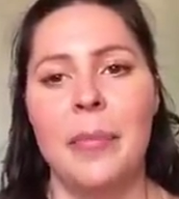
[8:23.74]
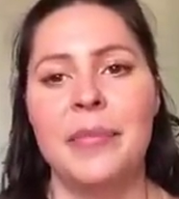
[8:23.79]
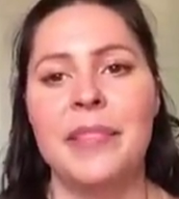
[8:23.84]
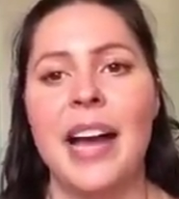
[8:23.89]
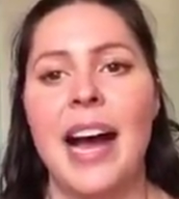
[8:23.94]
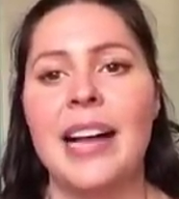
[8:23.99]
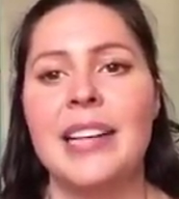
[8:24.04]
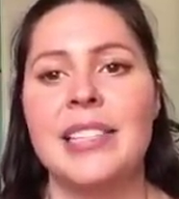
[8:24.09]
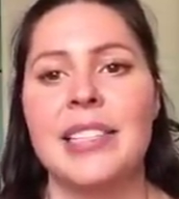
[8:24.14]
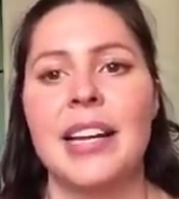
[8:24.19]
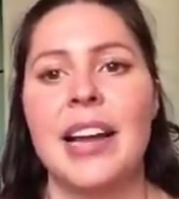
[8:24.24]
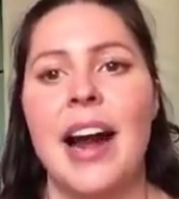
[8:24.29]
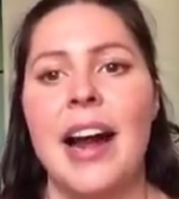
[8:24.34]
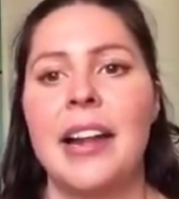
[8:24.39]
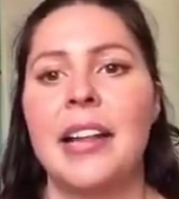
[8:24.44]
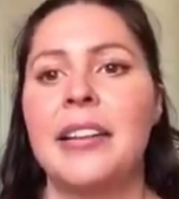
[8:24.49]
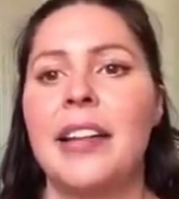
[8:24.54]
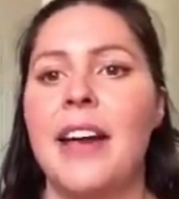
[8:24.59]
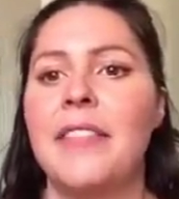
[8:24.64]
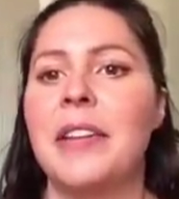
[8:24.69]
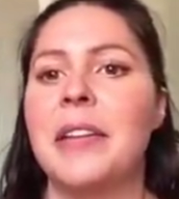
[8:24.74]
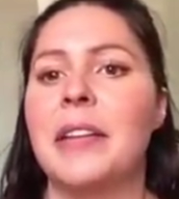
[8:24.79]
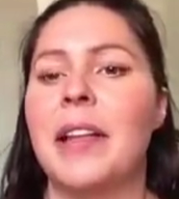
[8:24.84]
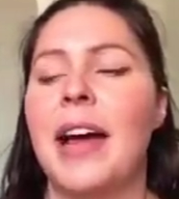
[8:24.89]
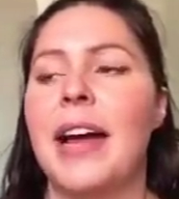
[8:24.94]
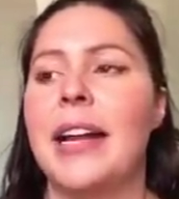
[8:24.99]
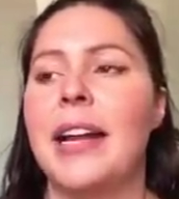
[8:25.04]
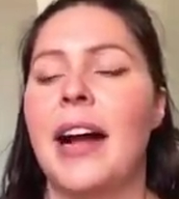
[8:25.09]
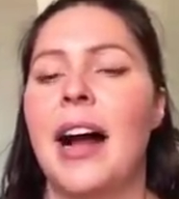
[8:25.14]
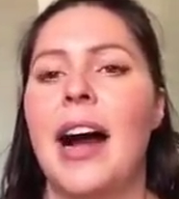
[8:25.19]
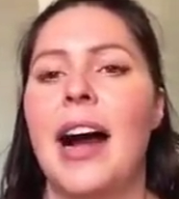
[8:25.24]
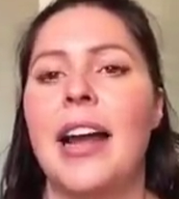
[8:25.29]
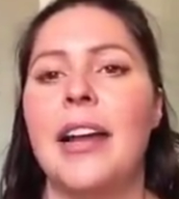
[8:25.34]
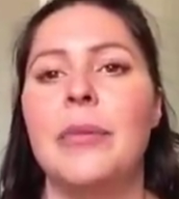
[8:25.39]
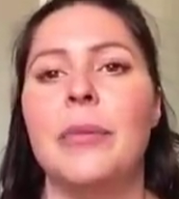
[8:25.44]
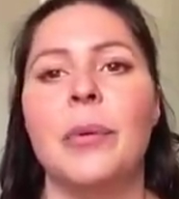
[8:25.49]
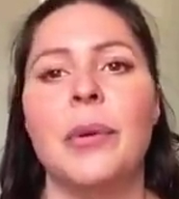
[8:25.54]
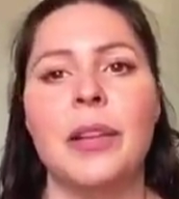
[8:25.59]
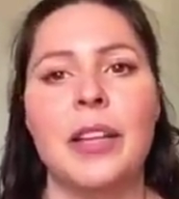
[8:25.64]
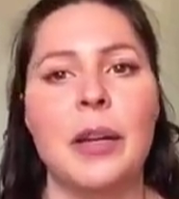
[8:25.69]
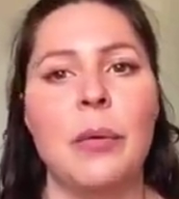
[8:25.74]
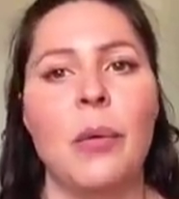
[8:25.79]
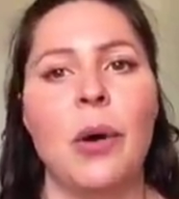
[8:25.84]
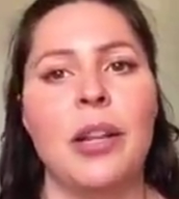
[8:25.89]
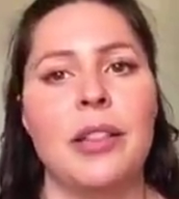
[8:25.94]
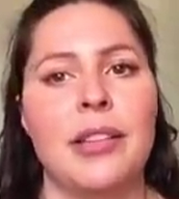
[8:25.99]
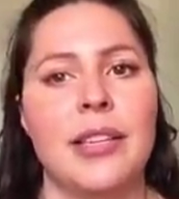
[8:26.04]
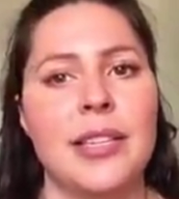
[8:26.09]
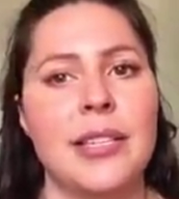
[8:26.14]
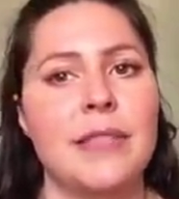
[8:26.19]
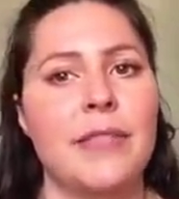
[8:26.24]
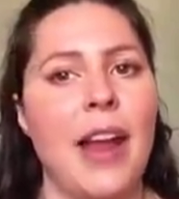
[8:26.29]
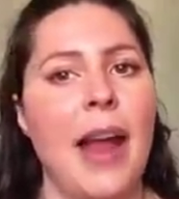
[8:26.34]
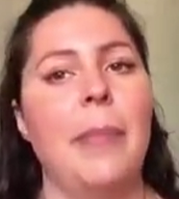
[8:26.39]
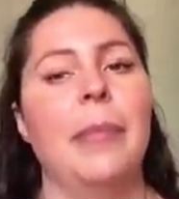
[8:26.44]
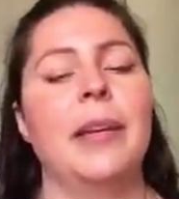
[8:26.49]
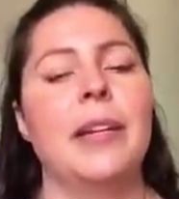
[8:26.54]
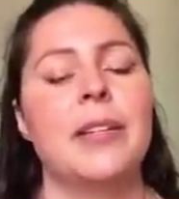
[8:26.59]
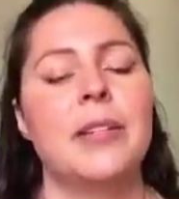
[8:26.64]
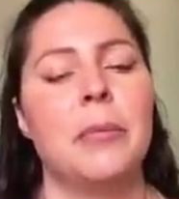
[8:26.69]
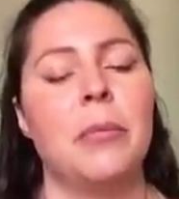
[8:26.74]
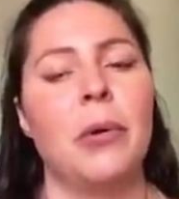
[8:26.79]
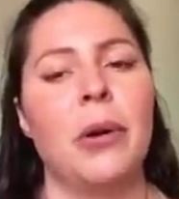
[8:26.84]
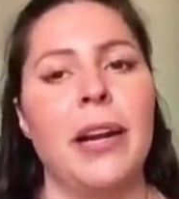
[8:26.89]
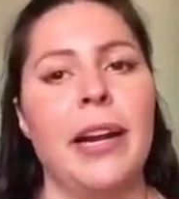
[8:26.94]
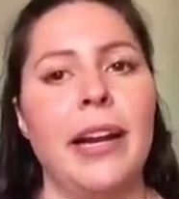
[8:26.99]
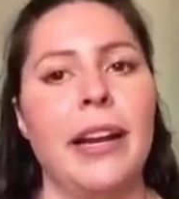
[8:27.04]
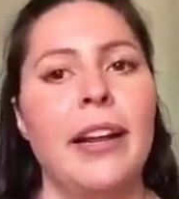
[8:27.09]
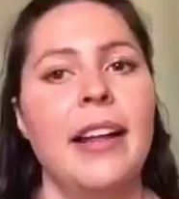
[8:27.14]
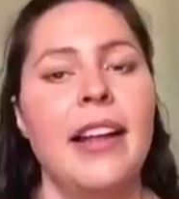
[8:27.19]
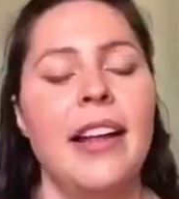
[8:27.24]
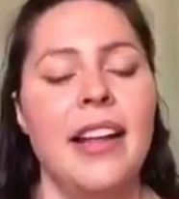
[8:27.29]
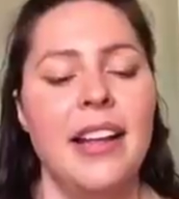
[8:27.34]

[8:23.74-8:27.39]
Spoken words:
That is the kind of love and light I really want this family to bring.